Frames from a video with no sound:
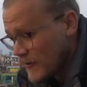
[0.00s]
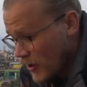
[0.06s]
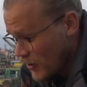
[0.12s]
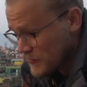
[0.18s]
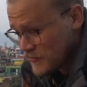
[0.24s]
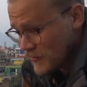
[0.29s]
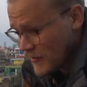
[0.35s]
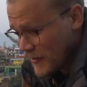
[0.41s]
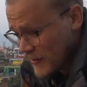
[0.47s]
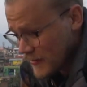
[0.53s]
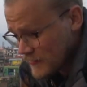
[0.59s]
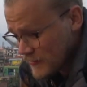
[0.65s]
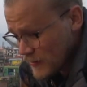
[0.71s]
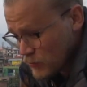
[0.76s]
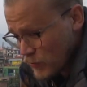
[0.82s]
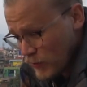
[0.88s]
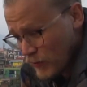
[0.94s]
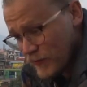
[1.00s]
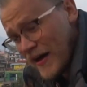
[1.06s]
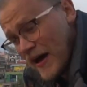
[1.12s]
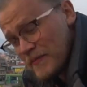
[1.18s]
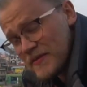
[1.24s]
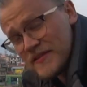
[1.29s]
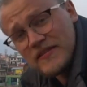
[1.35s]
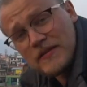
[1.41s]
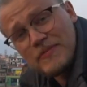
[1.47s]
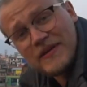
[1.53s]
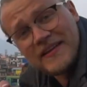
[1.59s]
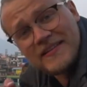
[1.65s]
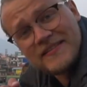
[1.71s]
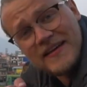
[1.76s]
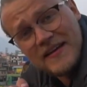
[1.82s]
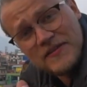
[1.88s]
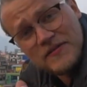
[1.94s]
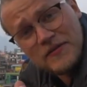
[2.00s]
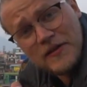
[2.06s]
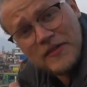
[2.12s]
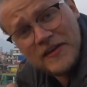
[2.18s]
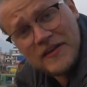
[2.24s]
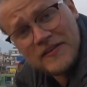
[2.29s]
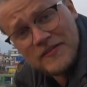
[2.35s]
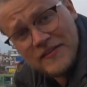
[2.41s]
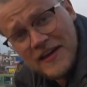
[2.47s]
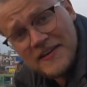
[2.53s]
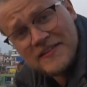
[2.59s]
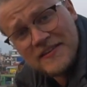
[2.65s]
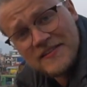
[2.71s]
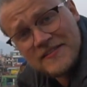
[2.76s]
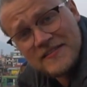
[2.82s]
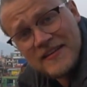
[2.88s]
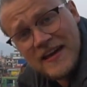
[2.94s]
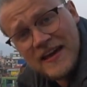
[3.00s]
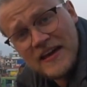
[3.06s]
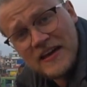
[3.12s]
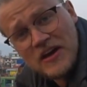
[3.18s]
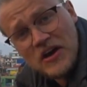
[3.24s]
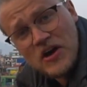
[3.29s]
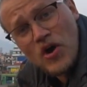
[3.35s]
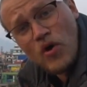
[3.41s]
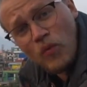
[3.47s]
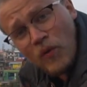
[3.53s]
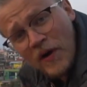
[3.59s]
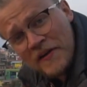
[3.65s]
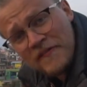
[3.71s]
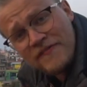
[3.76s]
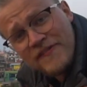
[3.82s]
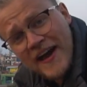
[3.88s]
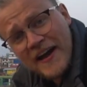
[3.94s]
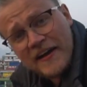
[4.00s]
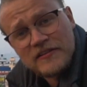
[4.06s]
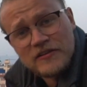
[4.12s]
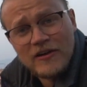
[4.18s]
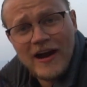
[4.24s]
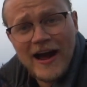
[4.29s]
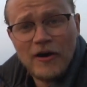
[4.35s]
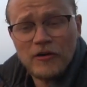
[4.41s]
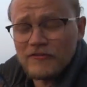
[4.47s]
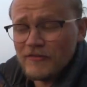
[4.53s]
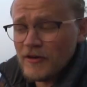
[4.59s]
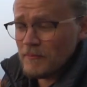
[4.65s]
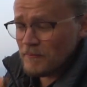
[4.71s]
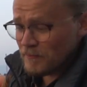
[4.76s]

Also, like I said, we will not be sleeping in tents or anything, so that does take one factor out of it.